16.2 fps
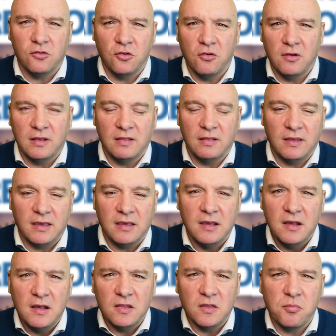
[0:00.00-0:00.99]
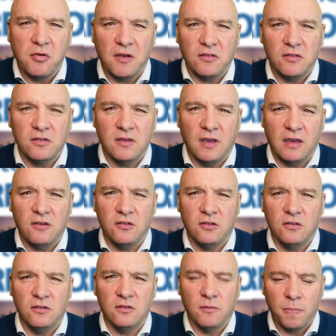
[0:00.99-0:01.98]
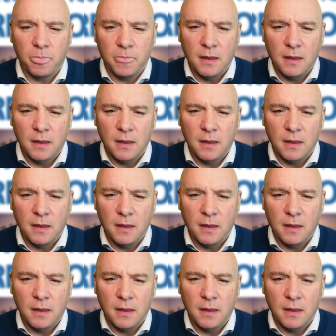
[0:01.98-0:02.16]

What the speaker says: during the presentations.